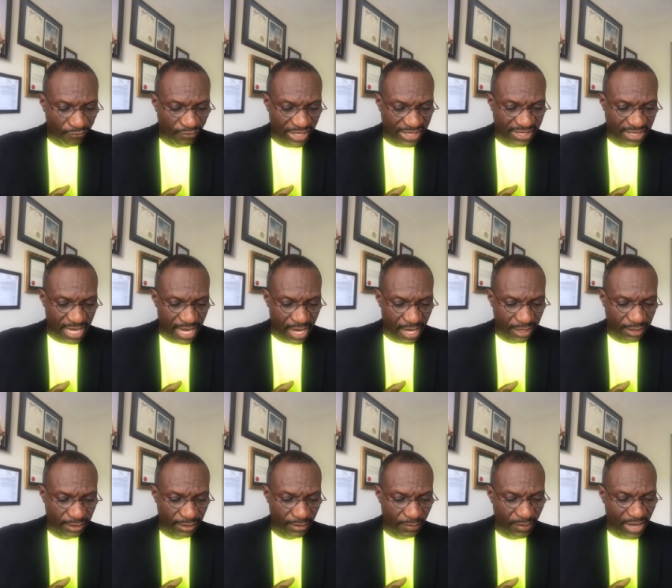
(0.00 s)
Verse
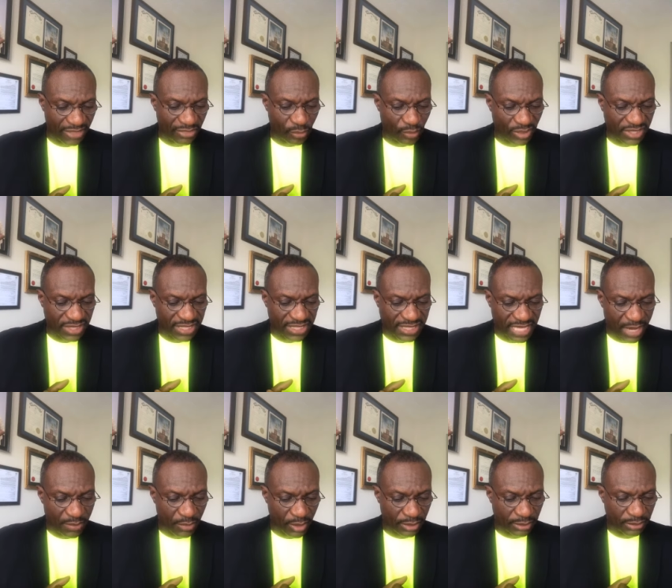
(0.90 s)
9. But there was a
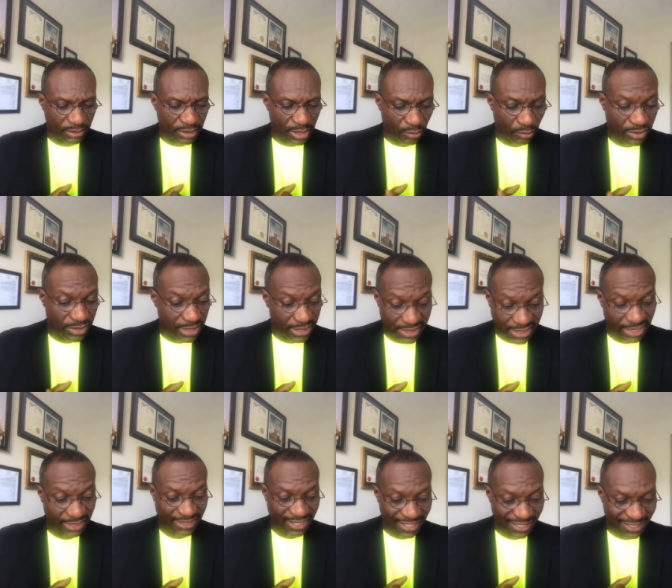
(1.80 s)
Simon, there was a
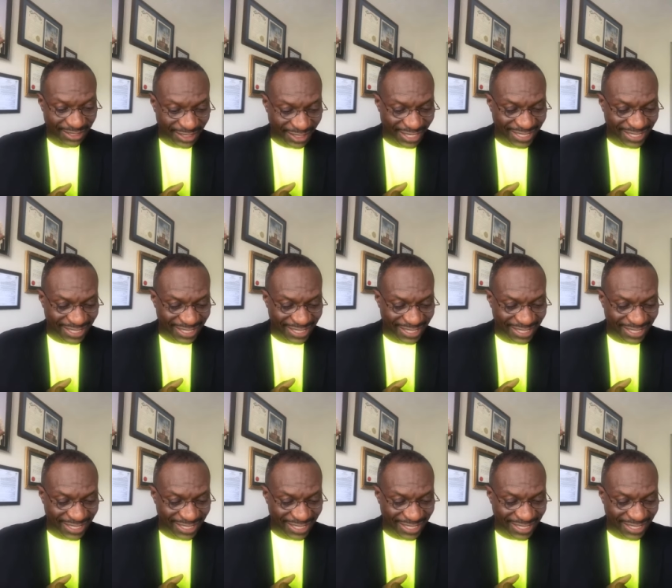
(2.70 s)
certain,